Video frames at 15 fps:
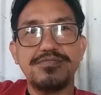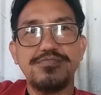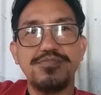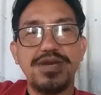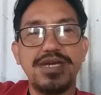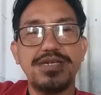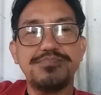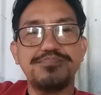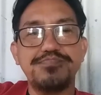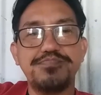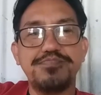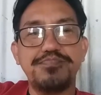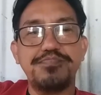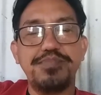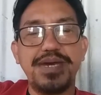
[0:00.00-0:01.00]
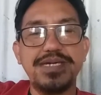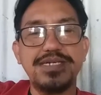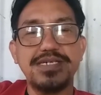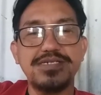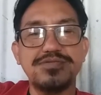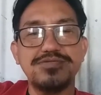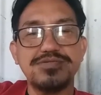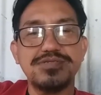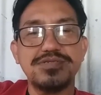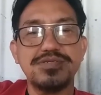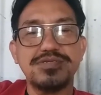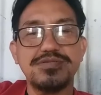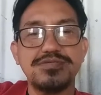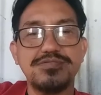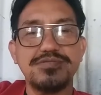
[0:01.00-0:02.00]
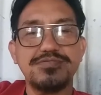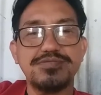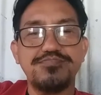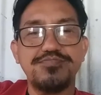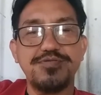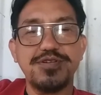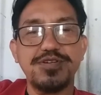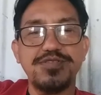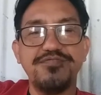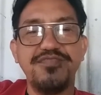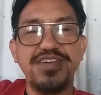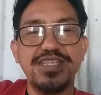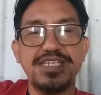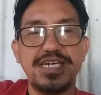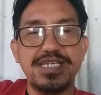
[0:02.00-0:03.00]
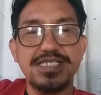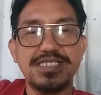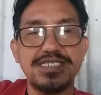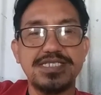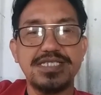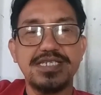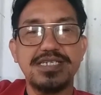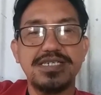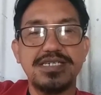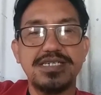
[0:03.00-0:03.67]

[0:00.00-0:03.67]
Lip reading: way paying you for convenience.